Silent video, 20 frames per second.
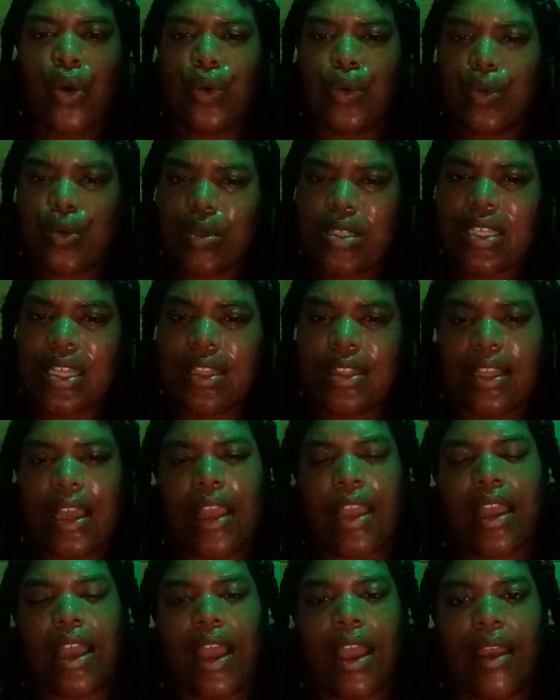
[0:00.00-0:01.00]
who sent
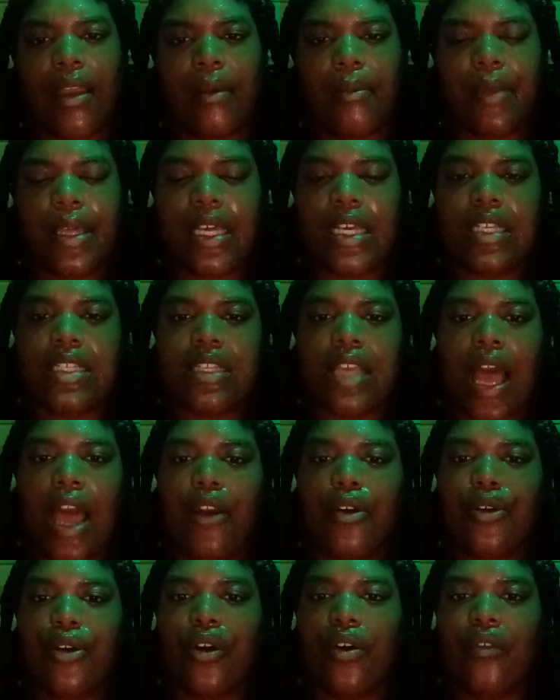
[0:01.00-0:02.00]
that guy because
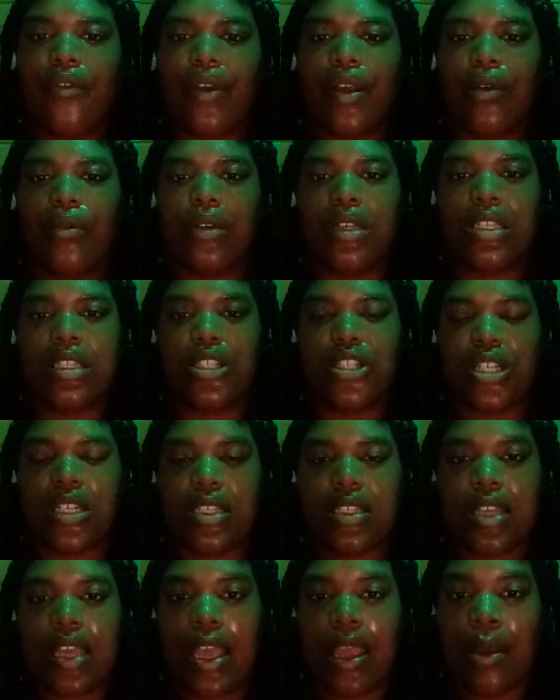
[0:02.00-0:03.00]
i don't know if it was
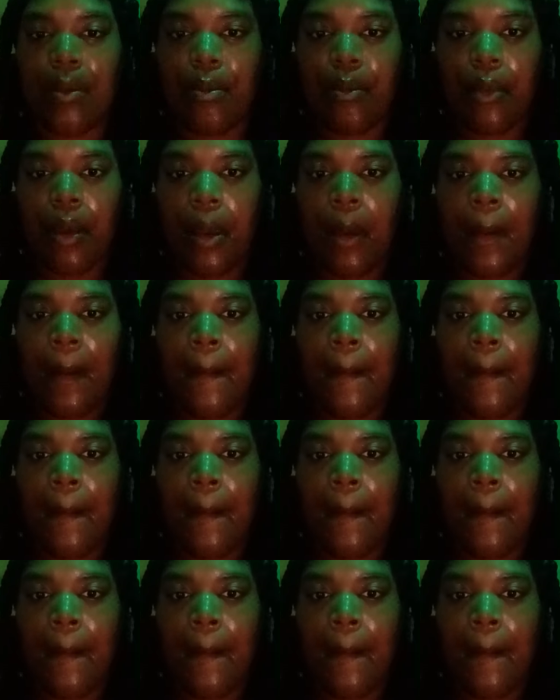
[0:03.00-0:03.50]
just him